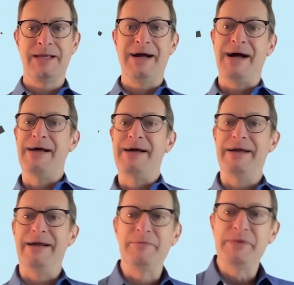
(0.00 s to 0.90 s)
Hi,
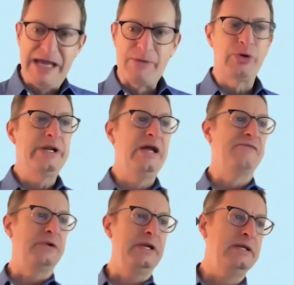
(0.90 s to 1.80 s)
I'm Cameron
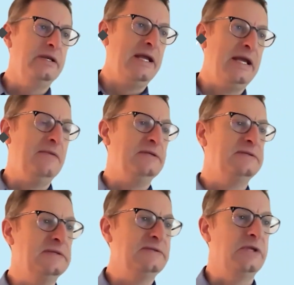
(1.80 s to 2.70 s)
Heffernan, and this
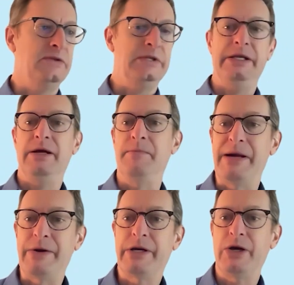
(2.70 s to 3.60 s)
is the
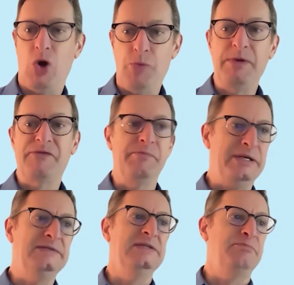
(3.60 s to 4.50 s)
America Open for
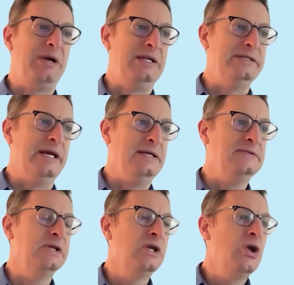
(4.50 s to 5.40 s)
Business podcast,
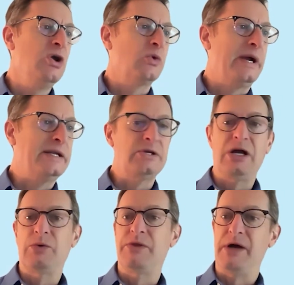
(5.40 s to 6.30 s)
where I
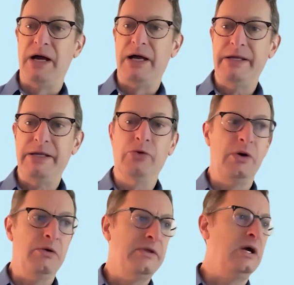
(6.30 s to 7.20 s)
talk with high
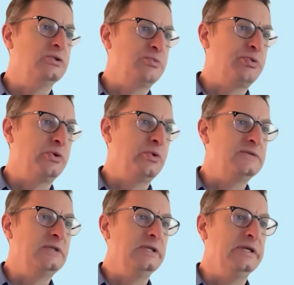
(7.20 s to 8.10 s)
growth
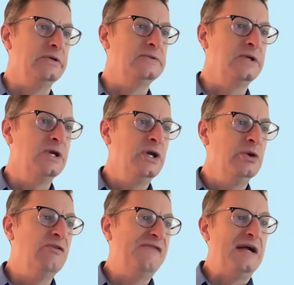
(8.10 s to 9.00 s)
entrepreneurs and leaders
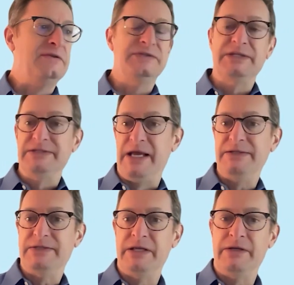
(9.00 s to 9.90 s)
who have found
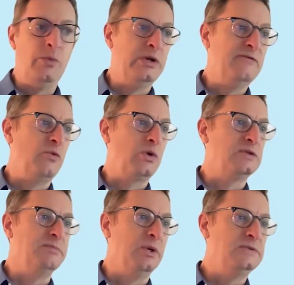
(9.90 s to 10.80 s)
success in one of the
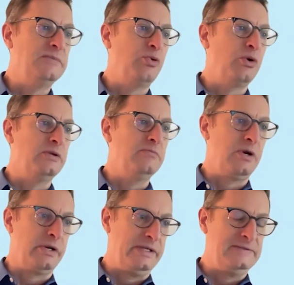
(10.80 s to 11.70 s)
world's most important
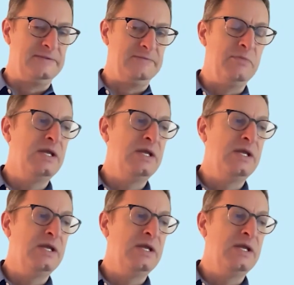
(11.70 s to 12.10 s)
markets.